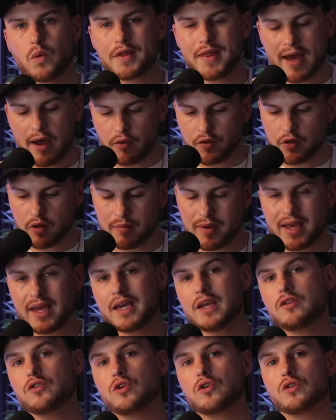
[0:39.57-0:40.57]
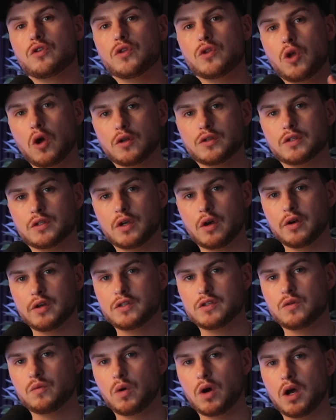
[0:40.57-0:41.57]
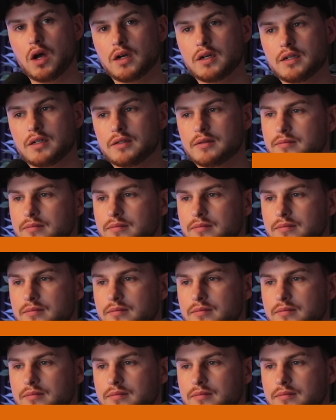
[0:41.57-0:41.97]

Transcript: without them, it is just not going to work.